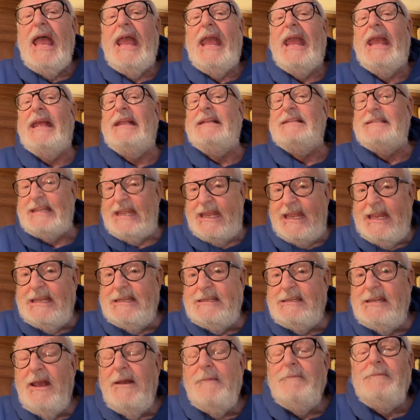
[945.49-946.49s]
He
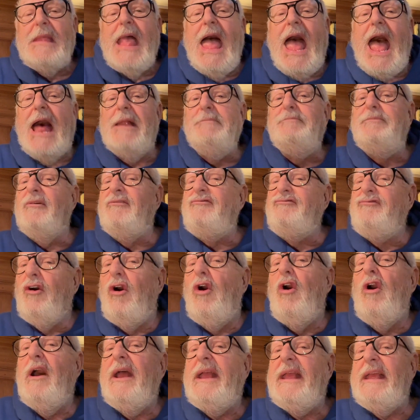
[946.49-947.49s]
did, and
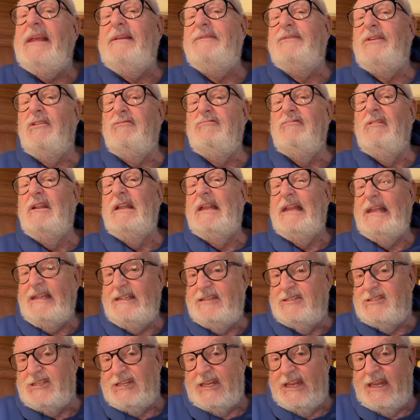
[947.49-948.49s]
before even
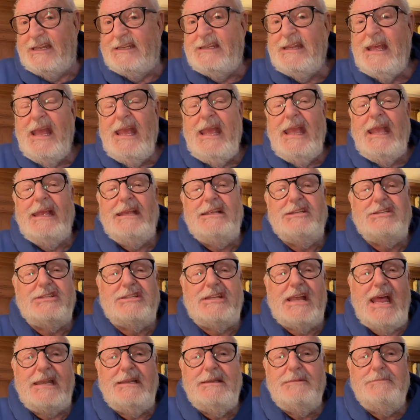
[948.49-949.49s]
releasing it, he
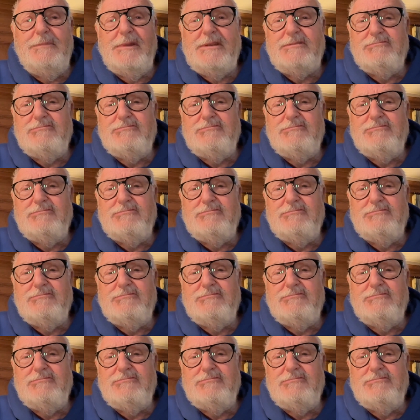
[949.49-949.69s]
sent